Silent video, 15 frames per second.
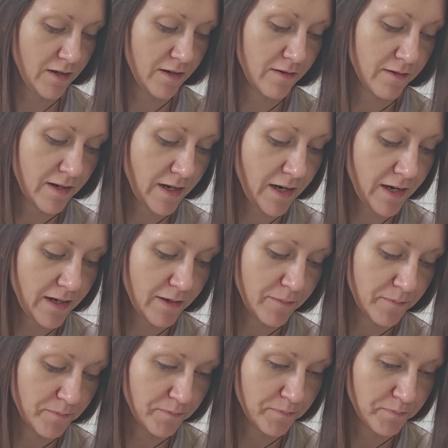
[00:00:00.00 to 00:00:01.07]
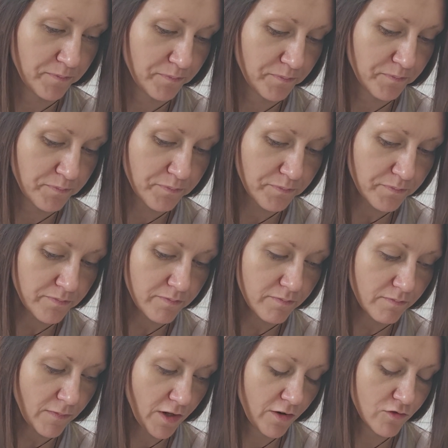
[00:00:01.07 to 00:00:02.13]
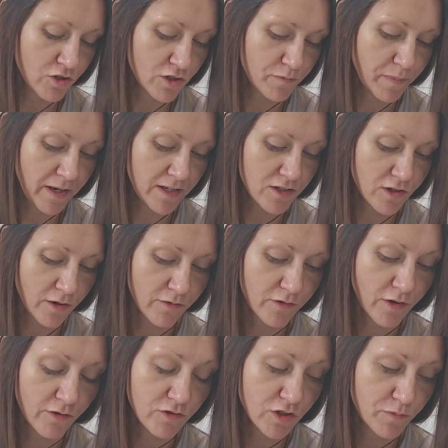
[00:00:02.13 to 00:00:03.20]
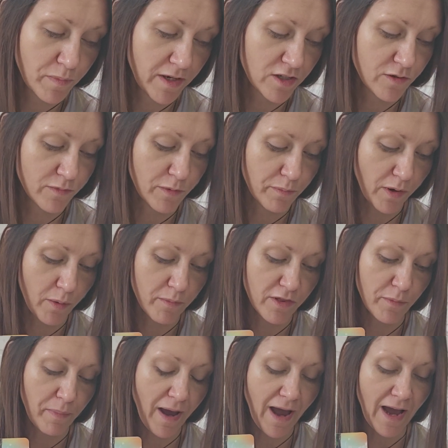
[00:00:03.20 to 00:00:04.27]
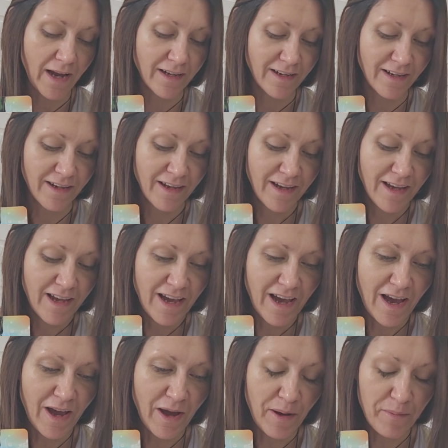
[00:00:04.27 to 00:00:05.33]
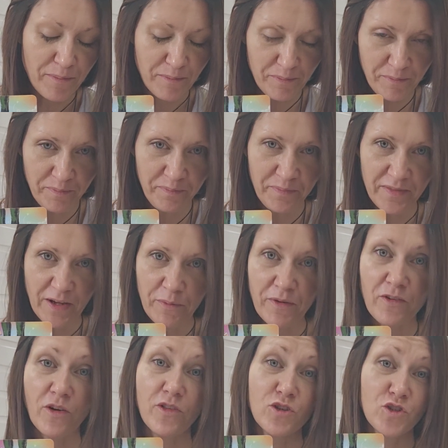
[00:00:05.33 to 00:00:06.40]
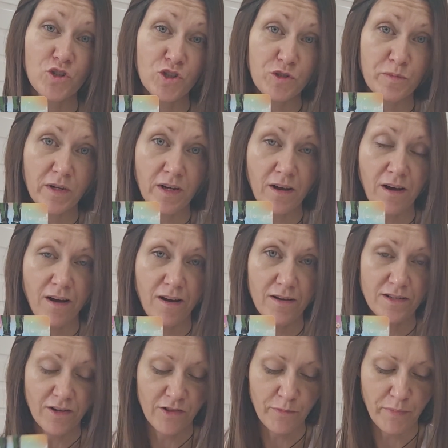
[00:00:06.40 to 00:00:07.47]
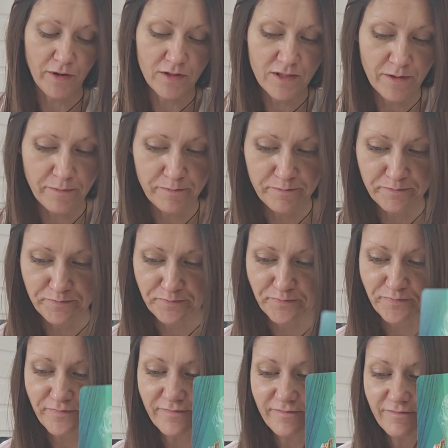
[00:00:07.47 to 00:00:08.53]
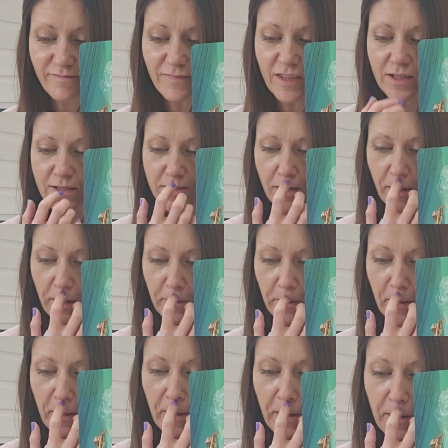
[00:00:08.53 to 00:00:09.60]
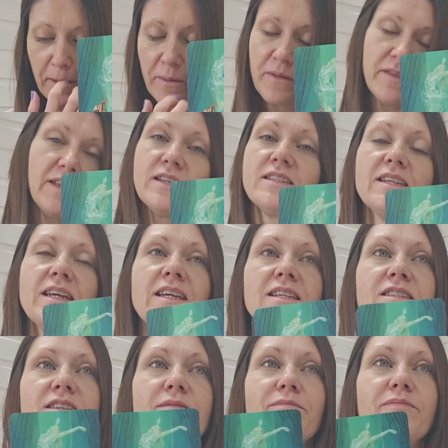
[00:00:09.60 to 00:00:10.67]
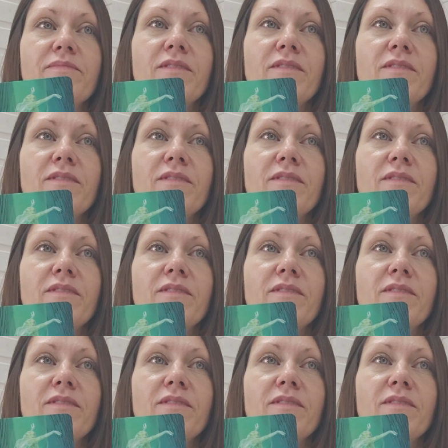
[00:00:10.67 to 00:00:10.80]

Okay. I've just picked up the bottom of the pack. And we've got the judgment card on the bottom. So this is